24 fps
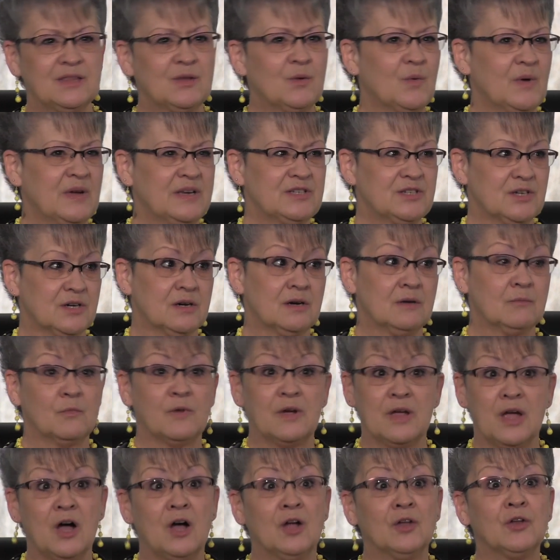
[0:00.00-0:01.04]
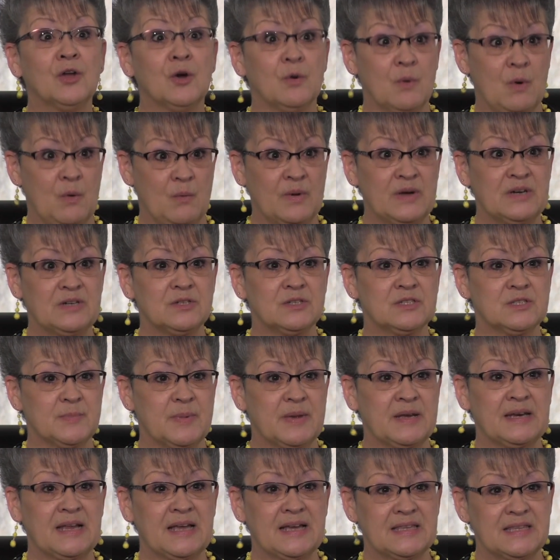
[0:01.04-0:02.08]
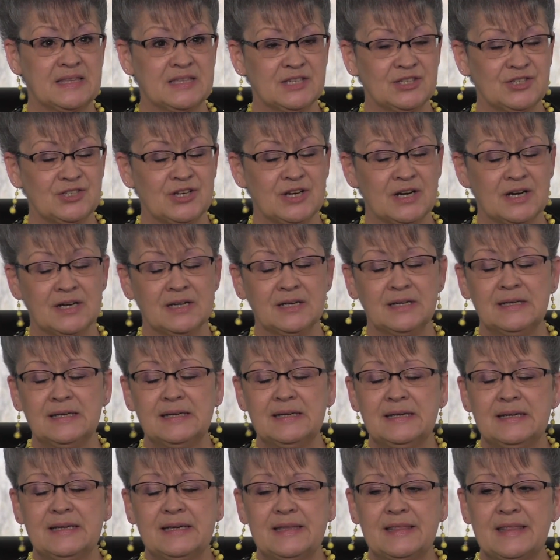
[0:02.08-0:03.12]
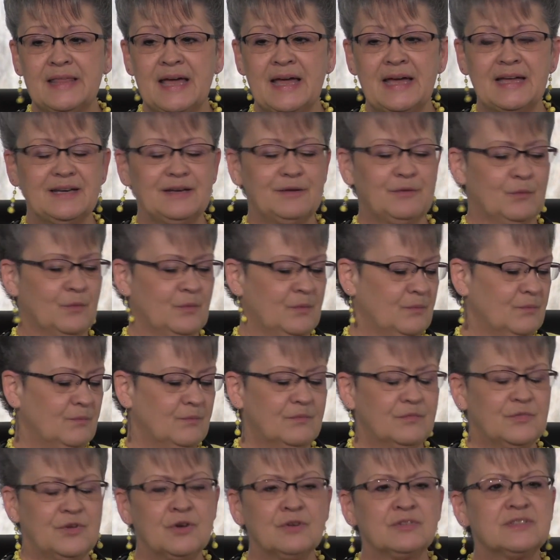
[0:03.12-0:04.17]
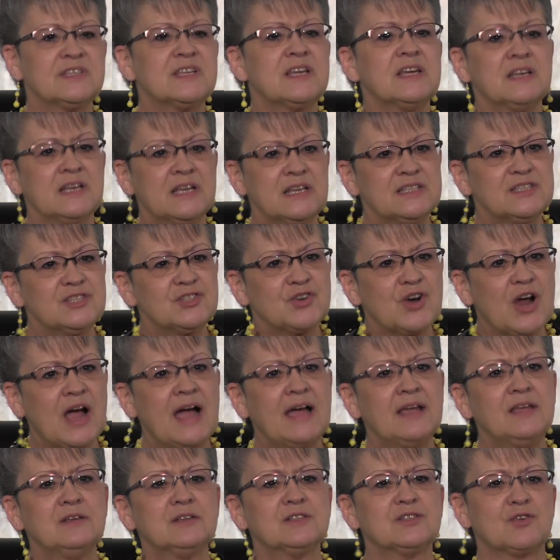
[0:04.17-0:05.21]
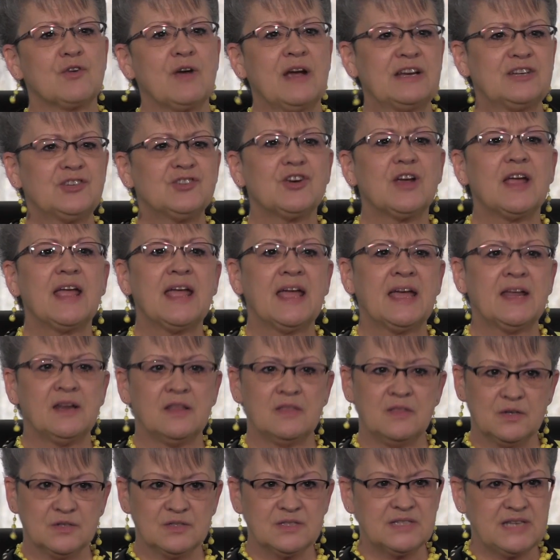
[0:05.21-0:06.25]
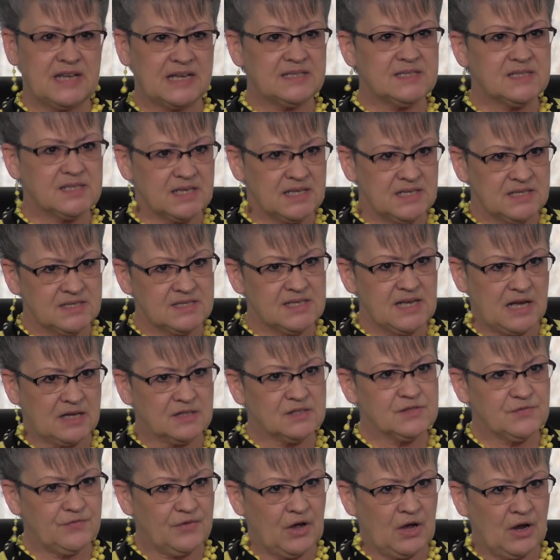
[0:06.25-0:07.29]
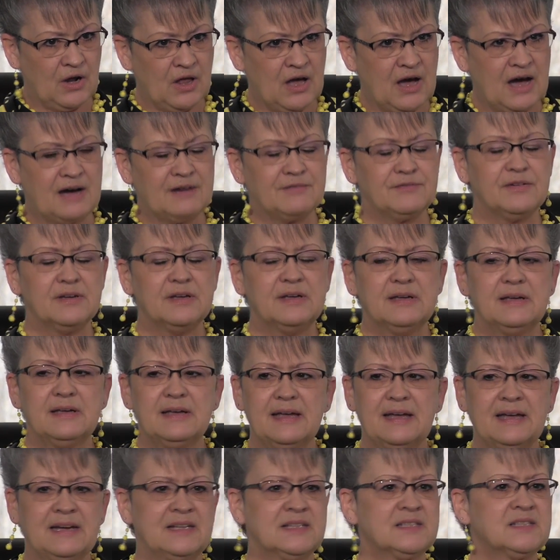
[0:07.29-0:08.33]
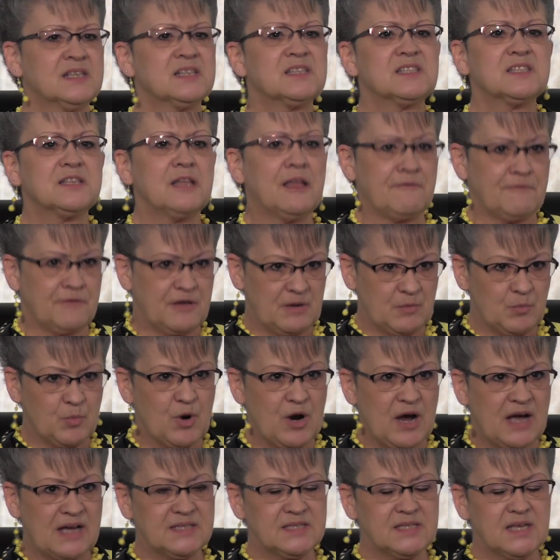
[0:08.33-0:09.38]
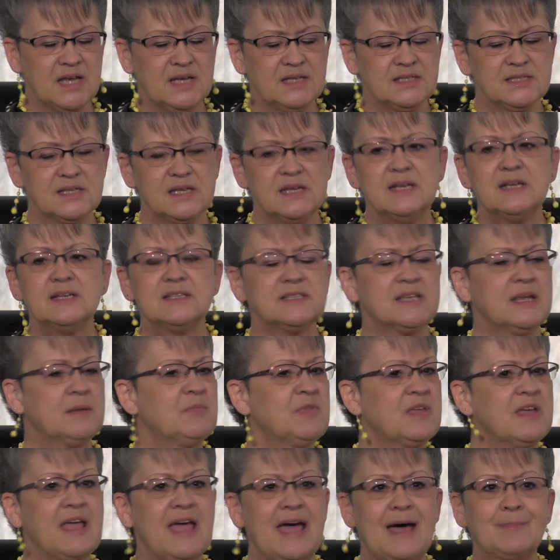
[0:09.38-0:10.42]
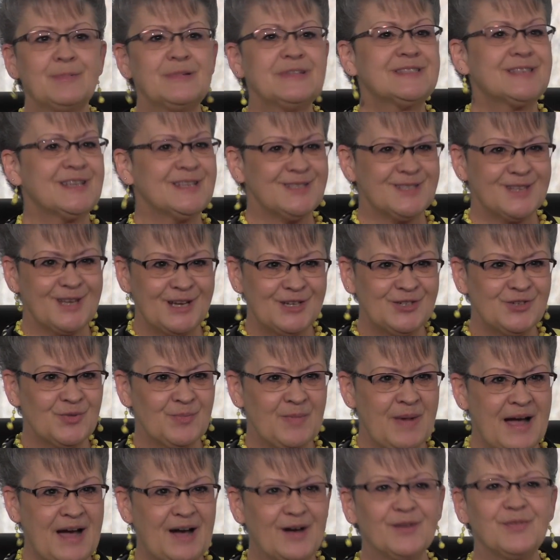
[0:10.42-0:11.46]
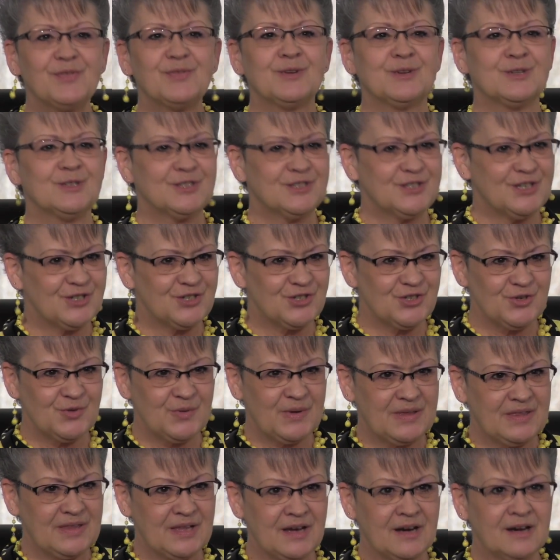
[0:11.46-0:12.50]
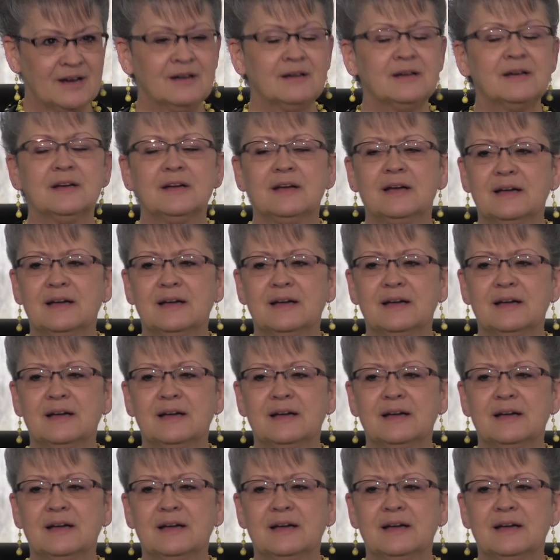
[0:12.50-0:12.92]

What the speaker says: in the winter, and we all know what winter's been like this year, that your skin gets dry. You scratch your hand and those dead skin cells fall off, and it's a sloughing process. Same thing happens inside your mouth. There's tissue in there,